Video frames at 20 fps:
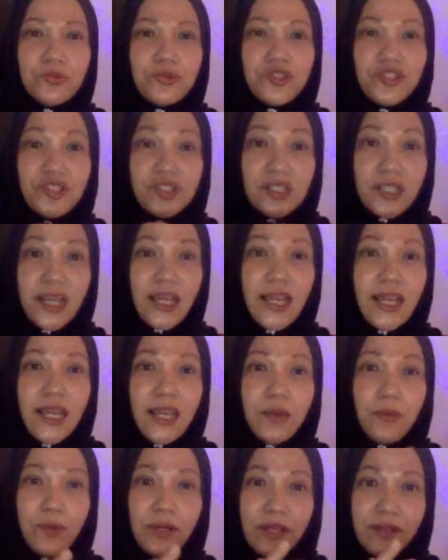to
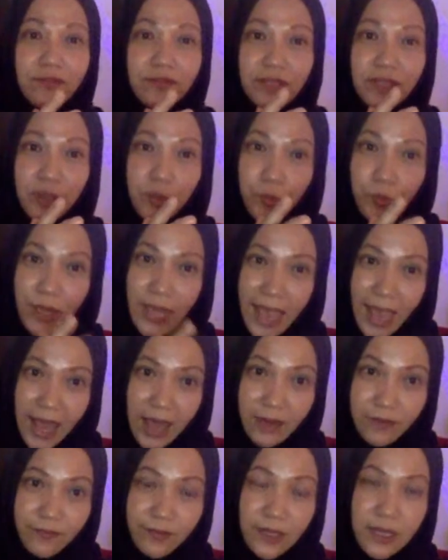share whatever that we
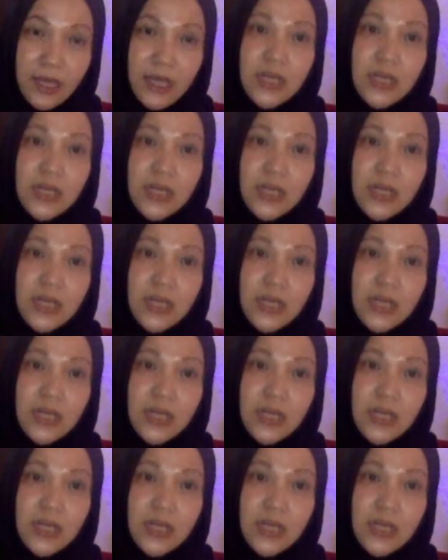have.